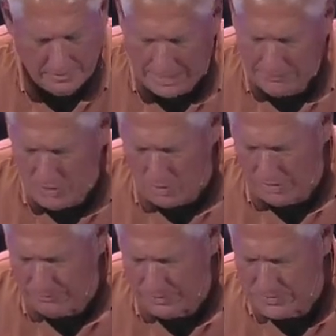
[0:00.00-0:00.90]
Keeps
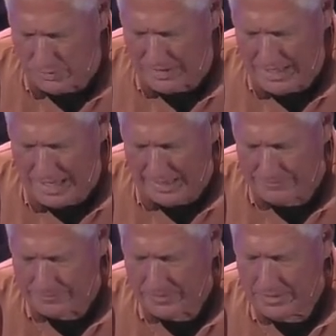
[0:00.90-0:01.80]
going in verse
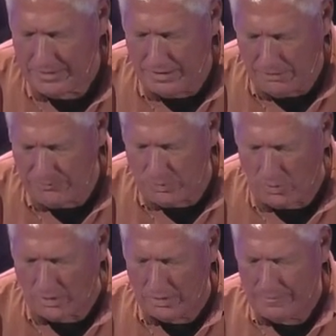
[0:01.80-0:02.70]
29.
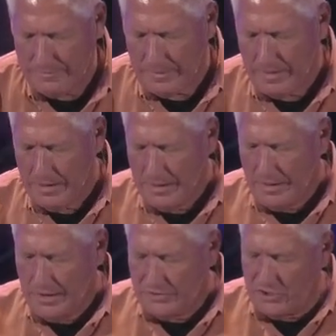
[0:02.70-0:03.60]
Therefore,
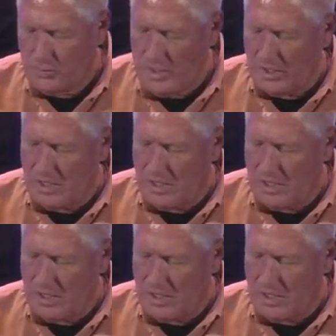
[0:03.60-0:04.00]
since we